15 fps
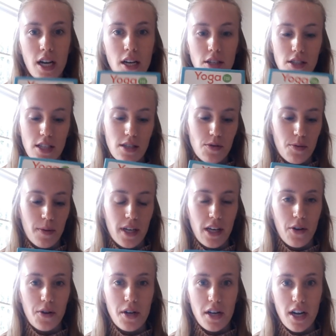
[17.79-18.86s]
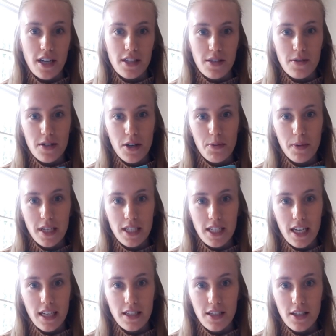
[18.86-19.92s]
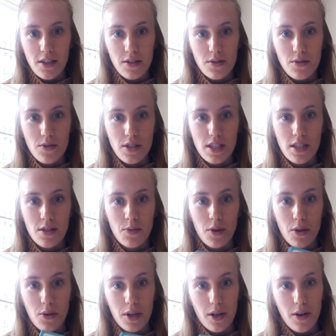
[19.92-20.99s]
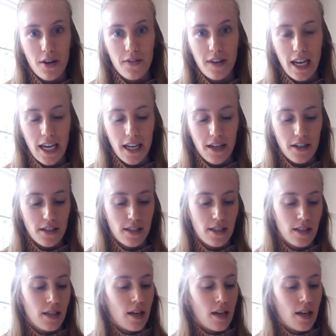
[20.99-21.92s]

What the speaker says: So these are my yoga cards I was hoping to get to use with all you Ivy Laners,